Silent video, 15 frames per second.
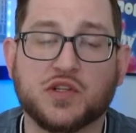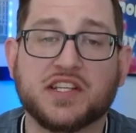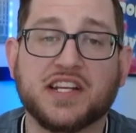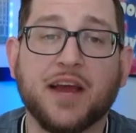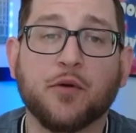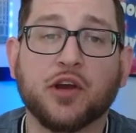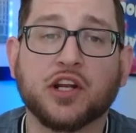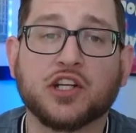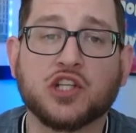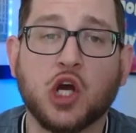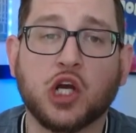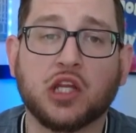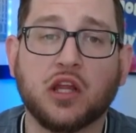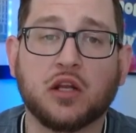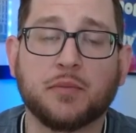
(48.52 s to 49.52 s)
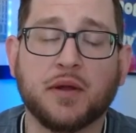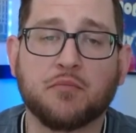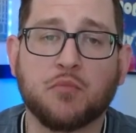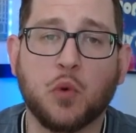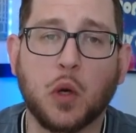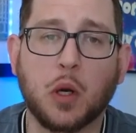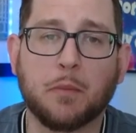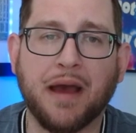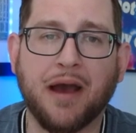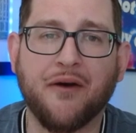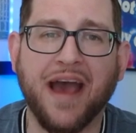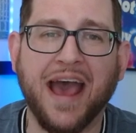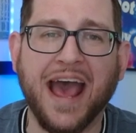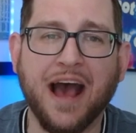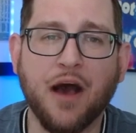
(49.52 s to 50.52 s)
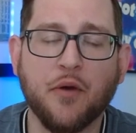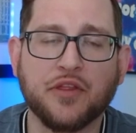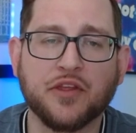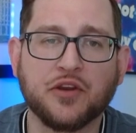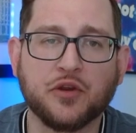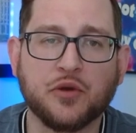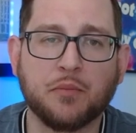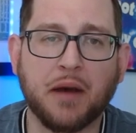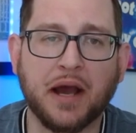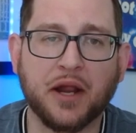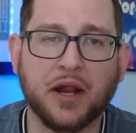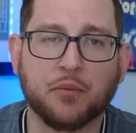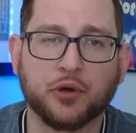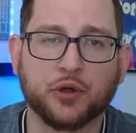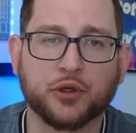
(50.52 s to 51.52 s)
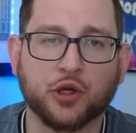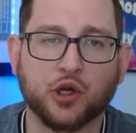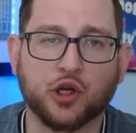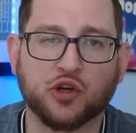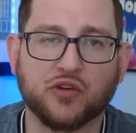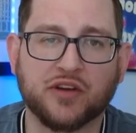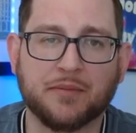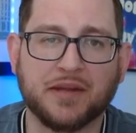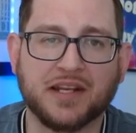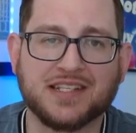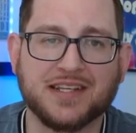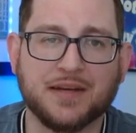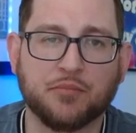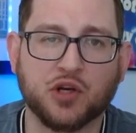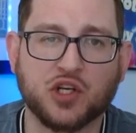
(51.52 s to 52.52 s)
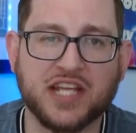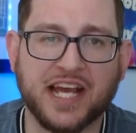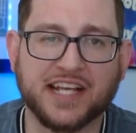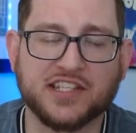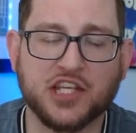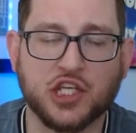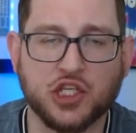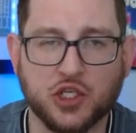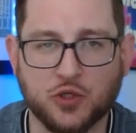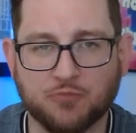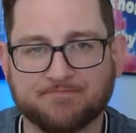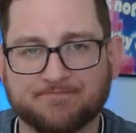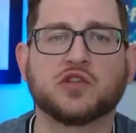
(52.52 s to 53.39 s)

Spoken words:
today we're going to talk a little bit more about how the new buyer-broker agreement protects you.